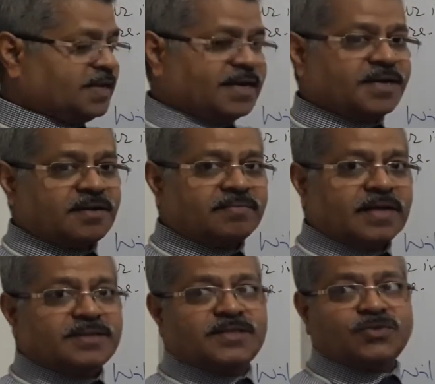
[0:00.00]
negative,
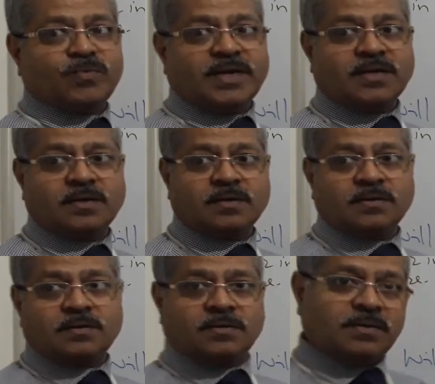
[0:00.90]
and this one,
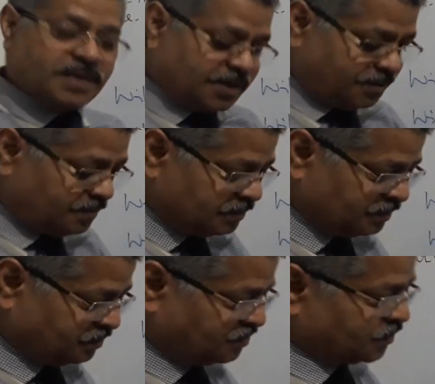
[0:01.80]
right?
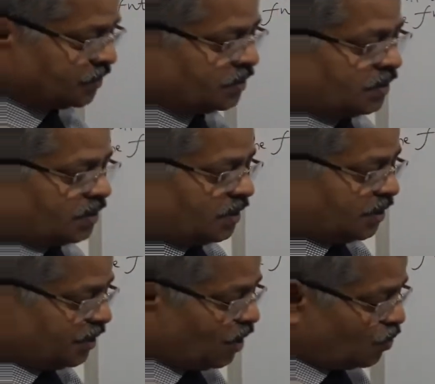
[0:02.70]

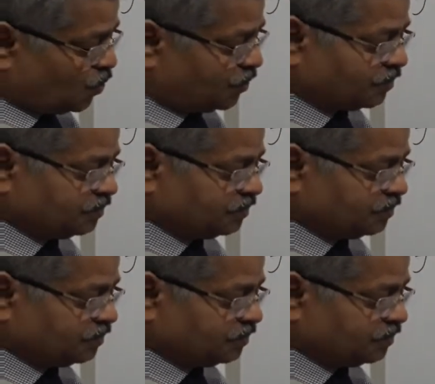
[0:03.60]
Now,